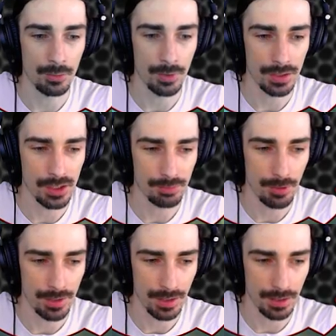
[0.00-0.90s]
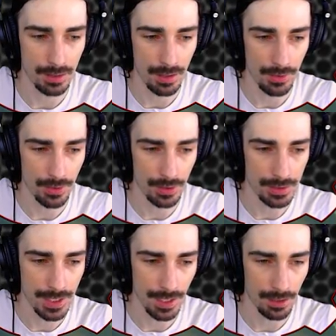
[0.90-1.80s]
We're gonna spawn in the
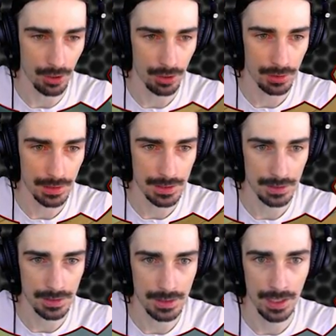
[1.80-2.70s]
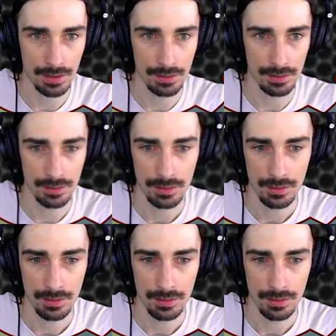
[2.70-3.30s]
tenor, the 10